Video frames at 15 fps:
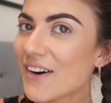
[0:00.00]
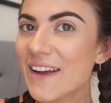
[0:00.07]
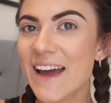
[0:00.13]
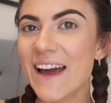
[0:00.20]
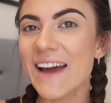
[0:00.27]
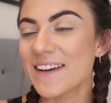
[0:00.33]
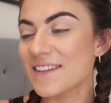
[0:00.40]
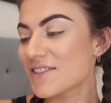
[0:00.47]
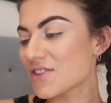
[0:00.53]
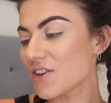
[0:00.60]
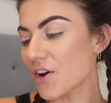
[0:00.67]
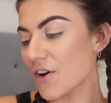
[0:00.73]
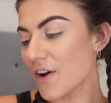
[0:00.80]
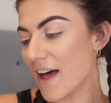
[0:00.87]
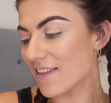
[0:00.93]
Okay,
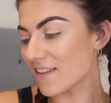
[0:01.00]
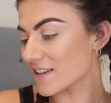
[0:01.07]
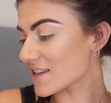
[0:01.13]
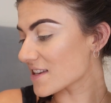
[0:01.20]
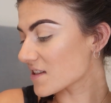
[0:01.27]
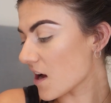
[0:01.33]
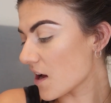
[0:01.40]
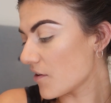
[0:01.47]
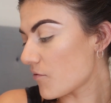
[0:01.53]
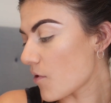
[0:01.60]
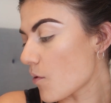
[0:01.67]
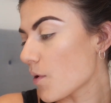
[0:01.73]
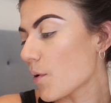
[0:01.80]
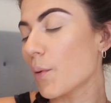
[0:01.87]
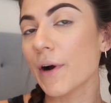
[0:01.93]
so this is kind of
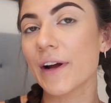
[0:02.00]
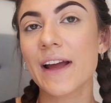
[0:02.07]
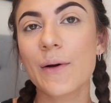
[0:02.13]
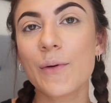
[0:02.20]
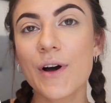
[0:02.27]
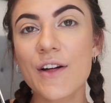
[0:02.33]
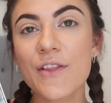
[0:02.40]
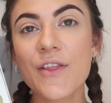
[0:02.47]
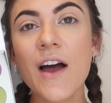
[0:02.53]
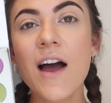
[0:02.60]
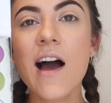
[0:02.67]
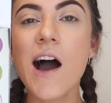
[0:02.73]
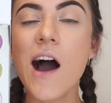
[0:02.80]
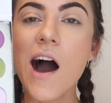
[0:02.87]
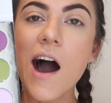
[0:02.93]
what we're working with.
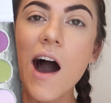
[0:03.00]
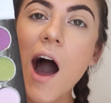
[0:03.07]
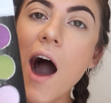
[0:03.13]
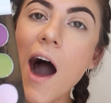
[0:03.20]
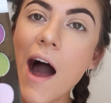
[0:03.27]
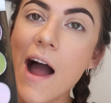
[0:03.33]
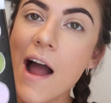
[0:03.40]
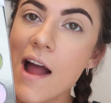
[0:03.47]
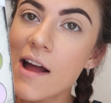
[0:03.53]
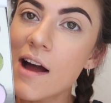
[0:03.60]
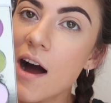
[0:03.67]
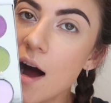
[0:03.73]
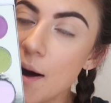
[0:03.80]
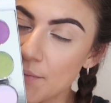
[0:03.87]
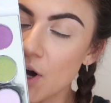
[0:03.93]

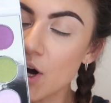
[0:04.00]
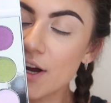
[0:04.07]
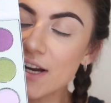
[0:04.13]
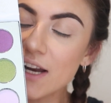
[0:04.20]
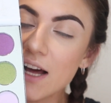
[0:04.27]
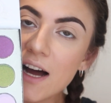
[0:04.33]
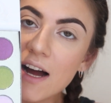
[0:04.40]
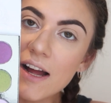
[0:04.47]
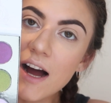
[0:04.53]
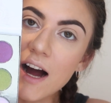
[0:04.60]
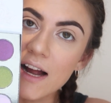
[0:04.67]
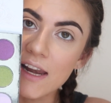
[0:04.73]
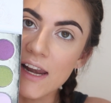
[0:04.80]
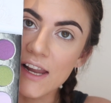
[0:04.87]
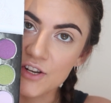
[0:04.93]
I, I'm not gonna lie,
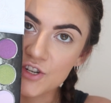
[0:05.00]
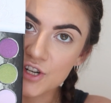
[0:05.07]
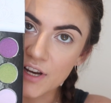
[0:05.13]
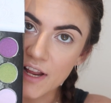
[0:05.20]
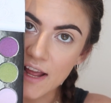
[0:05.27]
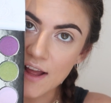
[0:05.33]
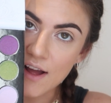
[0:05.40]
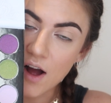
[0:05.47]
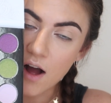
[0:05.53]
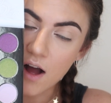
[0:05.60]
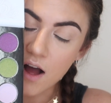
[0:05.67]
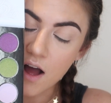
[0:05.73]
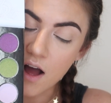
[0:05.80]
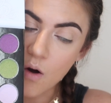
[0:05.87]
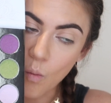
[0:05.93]
I literally
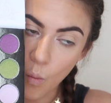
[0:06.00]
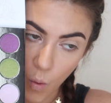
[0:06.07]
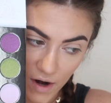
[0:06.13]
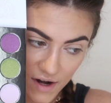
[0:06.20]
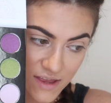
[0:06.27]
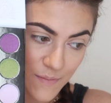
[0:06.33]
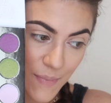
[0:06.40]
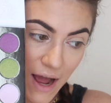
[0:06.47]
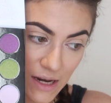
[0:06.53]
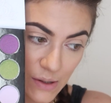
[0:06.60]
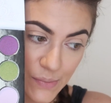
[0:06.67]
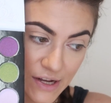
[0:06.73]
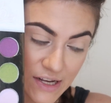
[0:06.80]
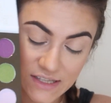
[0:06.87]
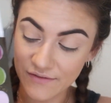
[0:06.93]
wanted the
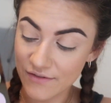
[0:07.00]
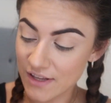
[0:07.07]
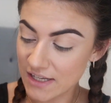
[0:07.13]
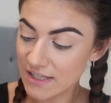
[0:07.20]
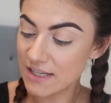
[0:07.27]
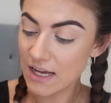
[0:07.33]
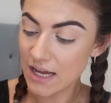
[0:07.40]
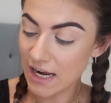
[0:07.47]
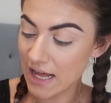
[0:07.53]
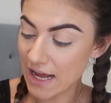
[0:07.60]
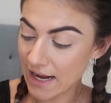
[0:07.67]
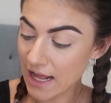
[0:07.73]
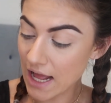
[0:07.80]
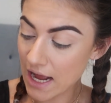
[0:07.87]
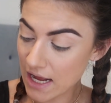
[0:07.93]
palette because of this
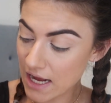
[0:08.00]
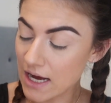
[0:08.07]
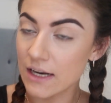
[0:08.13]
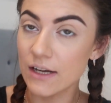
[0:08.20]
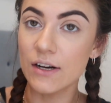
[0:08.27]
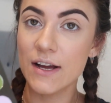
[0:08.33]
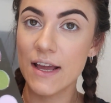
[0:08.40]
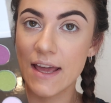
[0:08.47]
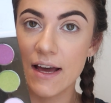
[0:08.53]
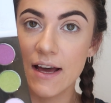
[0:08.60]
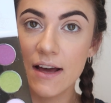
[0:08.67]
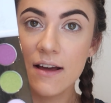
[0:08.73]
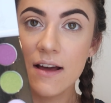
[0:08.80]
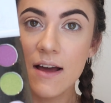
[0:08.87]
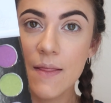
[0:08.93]
like color
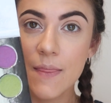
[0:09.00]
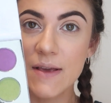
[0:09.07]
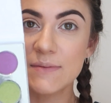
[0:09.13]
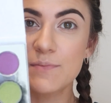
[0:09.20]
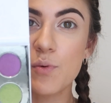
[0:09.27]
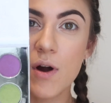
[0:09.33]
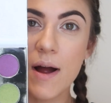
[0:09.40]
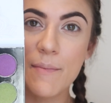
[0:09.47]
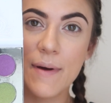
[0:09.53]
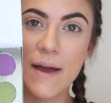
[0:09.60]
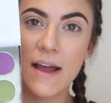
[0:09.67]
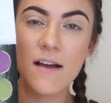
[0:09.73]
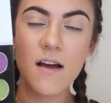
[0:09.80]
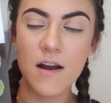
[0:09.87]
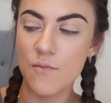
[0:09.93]
here, this bright
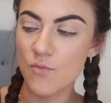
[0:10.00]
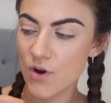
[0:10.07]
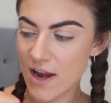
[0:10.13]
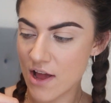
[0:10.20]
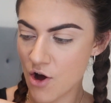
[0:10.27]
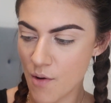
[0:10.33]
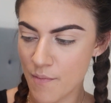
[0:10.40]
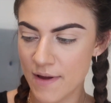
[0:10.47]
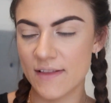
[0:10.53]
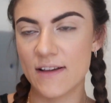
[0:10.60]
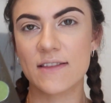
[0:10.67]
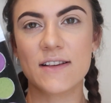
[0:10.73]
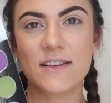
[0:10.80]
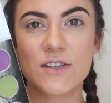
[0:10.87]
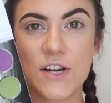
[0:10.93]
pink, and I'm really hoping
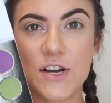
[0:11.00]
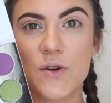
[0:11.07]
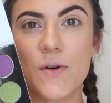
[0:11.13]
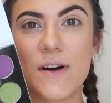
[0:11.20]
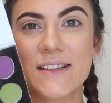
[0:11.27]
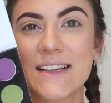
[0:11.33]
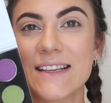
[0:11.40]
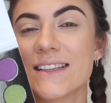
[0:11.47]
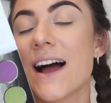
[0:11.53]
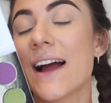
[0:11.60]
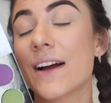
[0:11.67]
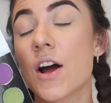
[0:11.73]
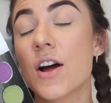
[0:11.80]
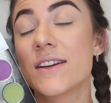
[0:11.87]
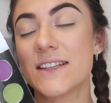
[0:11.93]
that this turquoise is
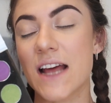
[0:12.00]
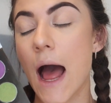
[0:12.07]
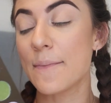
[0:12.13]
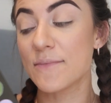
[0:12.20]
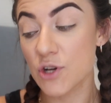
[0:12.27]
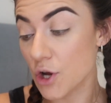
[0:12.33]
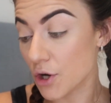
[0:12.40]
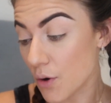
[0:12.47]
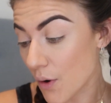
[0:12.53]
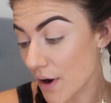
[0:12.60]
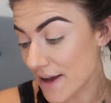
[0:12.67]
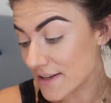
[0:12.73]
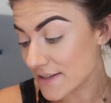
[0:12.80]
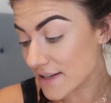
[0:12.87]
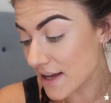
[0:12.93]
like damn
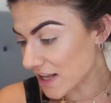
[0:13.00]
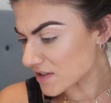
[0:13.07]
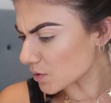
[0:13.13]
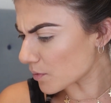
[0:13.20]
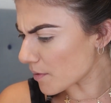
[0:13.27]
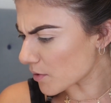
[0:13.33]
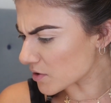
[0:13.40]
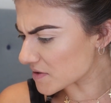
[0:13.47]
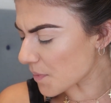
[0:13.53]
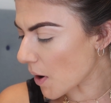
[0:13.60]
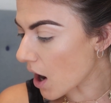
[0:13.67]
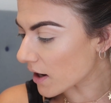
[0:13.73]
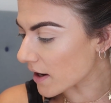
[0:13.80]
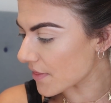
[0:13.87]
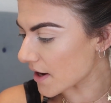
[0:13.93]
turquoise. It's a little bit more
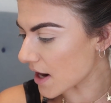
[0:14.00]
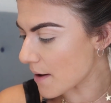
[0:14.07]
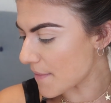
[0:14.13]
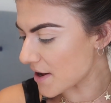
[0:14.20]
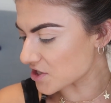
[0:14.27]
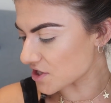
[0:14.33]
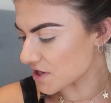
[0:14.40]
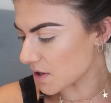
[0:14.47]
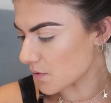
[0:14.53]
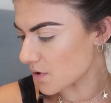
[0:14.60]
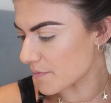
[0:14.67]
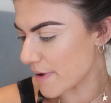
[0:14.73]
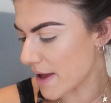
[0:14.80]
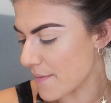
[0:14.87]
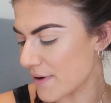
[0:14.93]
sparkly than I imagined that it
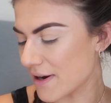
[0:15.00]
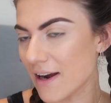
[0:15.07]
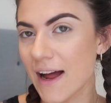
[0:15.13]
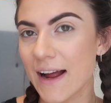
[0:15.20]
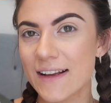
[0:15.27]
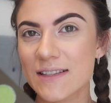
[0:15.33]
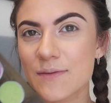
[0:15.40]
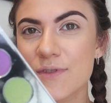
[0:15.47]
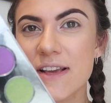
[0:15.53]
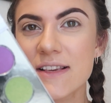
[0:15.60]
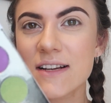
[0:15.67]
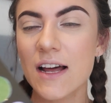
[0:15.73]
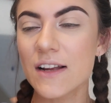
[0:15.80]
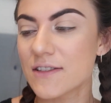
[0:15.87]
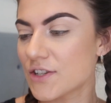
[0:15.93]
would be, but like some of these
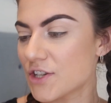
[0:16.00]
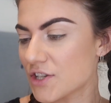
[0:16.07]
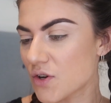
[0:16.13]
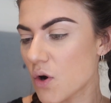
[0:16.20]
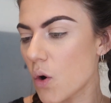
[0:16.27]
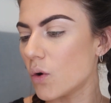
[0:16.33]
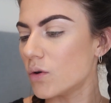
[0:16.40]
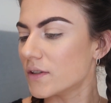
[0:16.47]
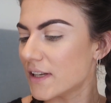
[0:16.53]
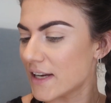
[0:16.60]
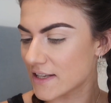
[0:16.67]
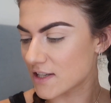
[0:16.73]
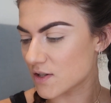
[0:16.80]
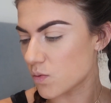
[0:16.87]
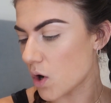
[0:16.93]
colors are just cool.
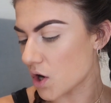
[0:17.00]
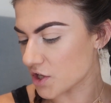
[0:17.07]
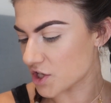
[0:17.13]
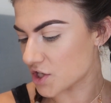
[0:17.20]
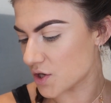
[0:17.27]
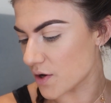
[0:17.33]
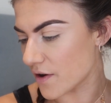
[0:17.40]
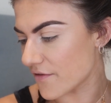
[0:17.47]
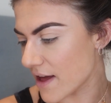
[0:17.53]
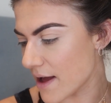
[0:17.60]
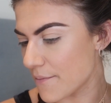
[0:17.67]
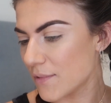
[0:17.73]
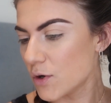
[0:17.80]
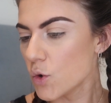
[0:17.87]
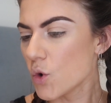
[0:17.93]
Let's swatch two of
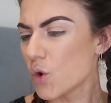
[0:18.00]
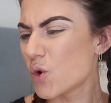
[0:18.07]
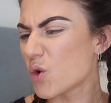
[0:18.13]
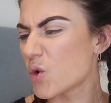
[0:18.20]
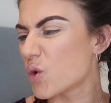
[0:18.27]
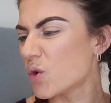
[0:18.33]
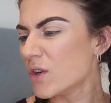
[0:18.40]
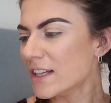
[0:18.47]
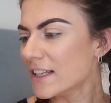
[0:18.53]
them. Whew.